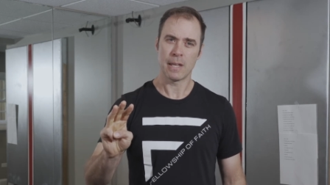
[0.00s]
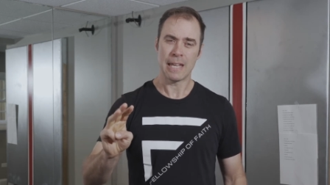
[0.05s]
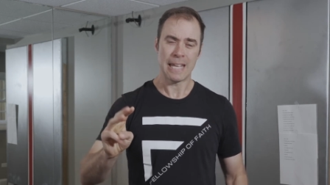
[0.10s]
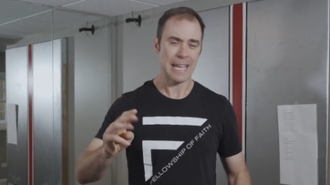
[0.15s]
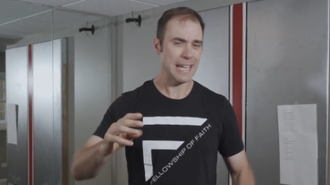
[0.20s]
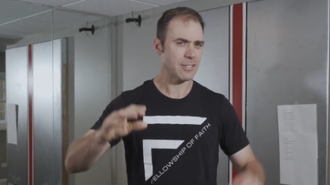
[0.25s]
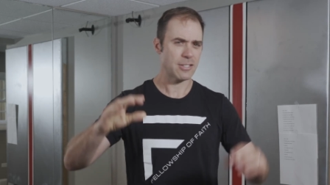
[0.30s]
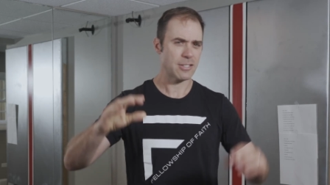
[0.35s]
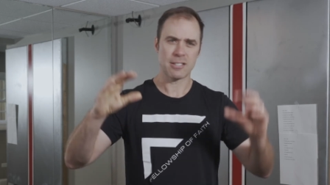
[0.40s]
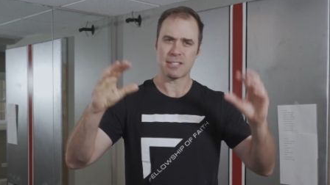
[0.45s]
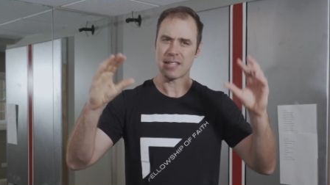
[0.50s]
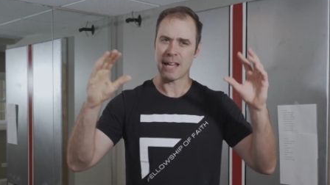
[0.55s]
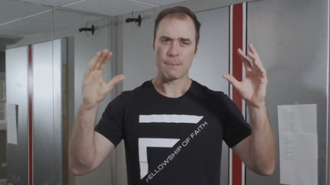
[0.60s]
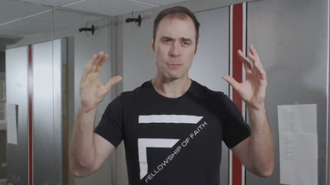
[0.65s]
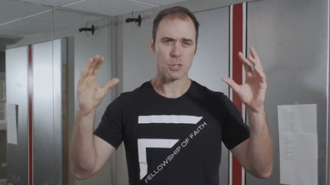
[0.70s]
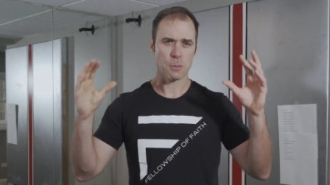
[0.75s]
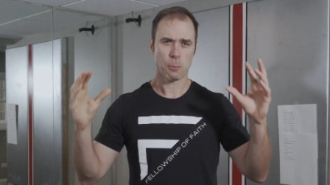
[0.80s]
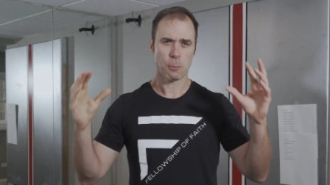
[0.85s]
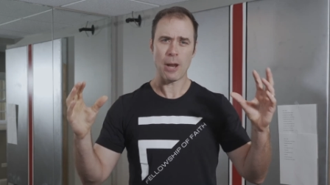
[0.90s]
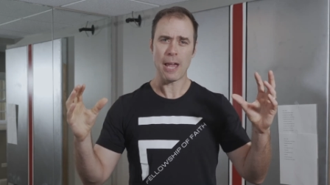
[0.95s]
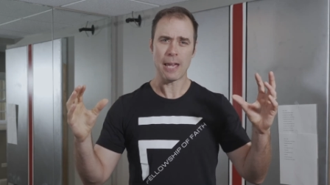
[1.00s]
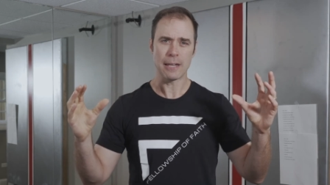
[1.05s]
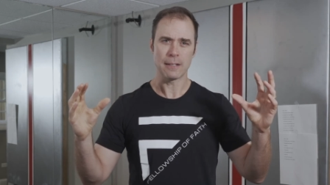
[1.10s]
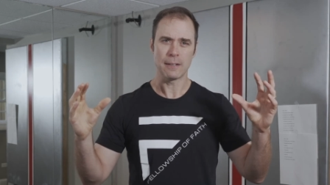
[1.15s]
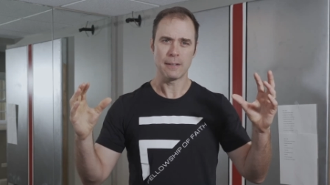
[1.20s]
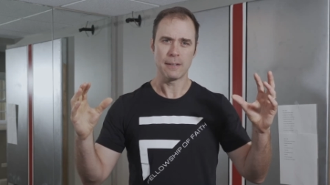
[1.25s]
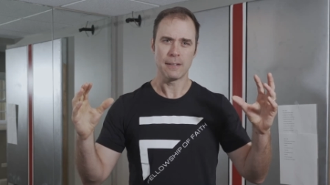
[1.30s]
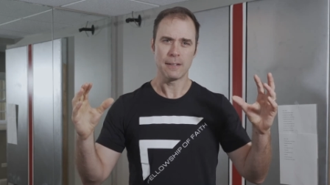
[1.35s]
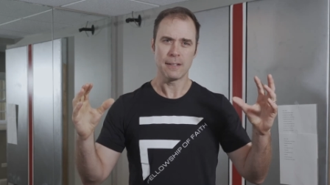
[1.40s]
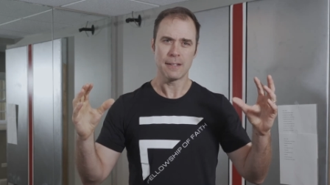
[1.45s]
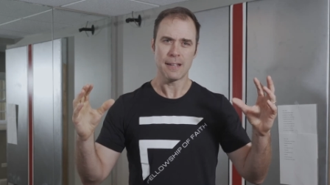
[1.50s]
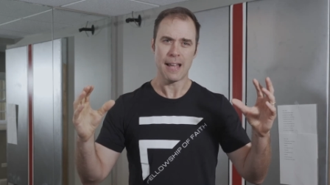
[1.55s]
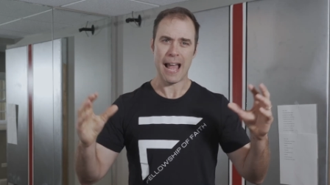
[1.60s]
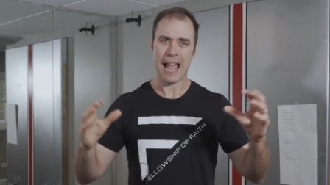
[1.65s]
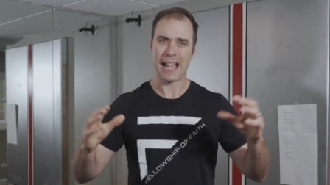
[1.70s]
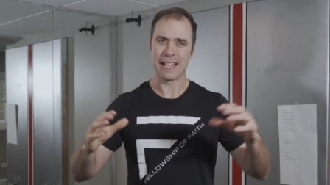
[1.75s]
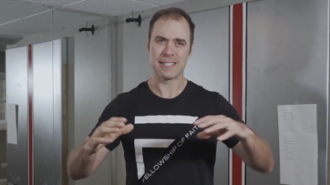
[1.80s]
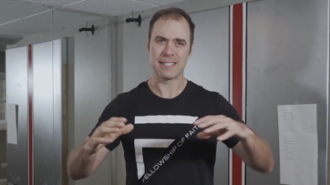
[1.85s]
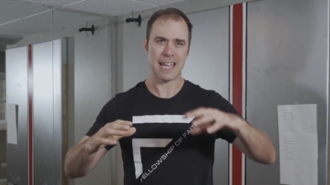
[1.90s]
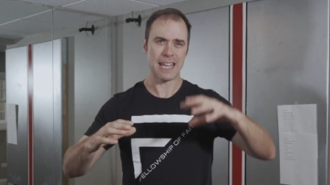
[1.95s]
It's the same spread.
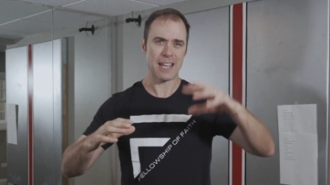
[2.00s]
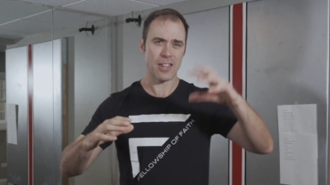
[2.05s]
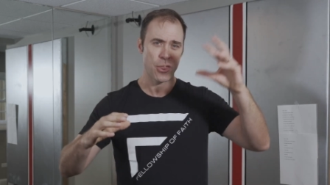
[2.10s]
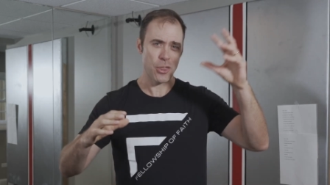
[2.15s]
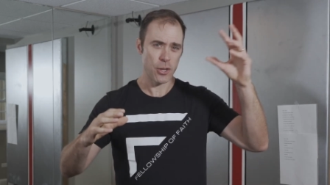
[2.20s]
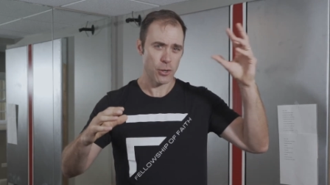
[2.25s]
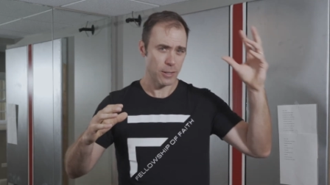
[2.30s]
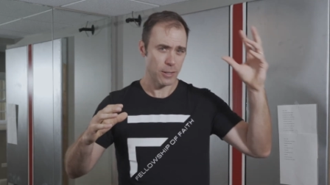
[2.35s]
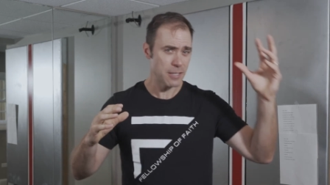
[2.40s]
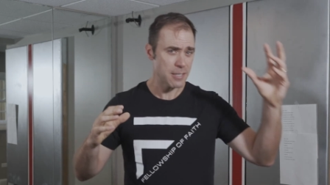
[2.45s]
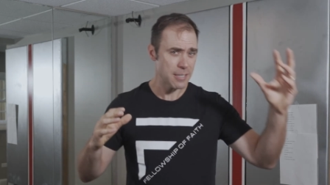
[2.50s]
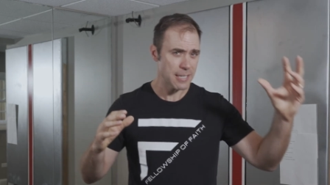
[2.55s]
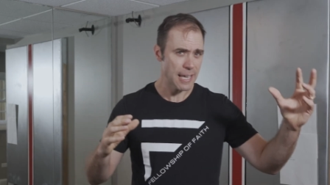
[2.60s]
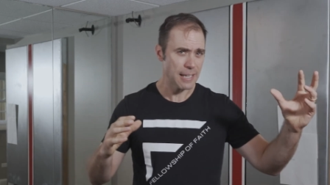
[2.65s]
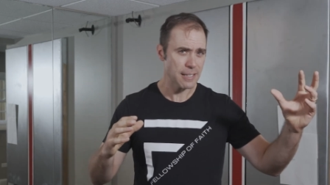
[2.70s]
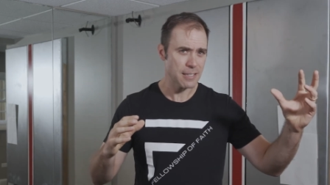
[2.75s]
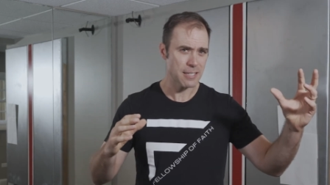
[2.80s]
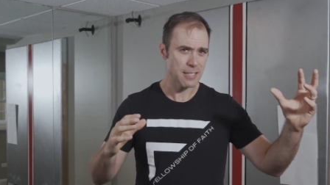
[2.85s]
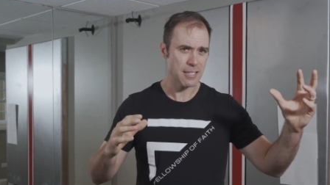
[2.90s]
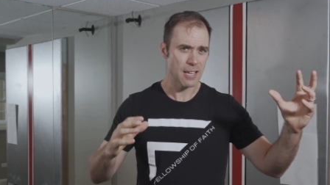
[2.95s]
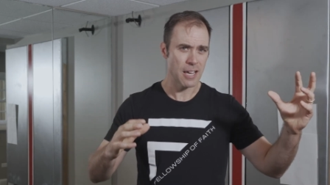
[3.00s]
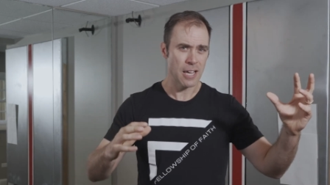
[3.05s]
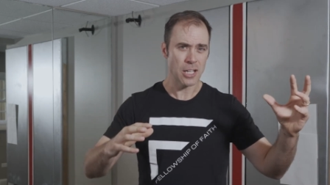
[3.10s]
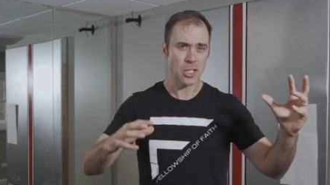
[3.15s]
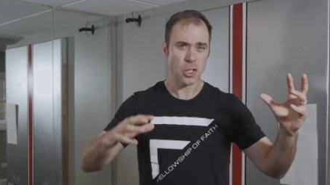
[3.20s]
Isaiah 36